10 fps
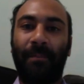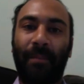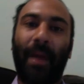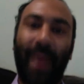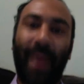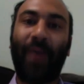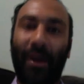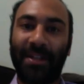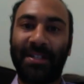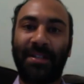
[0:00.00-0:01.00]
My
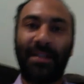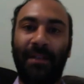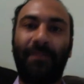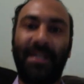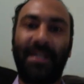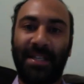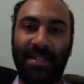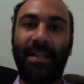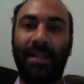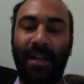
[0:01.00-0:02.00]
background is in physics,
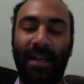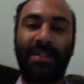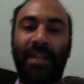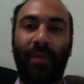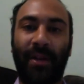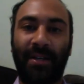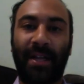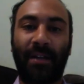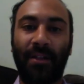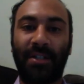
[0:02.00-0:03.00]
in accelerator
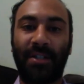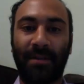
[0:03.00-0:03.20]
technology.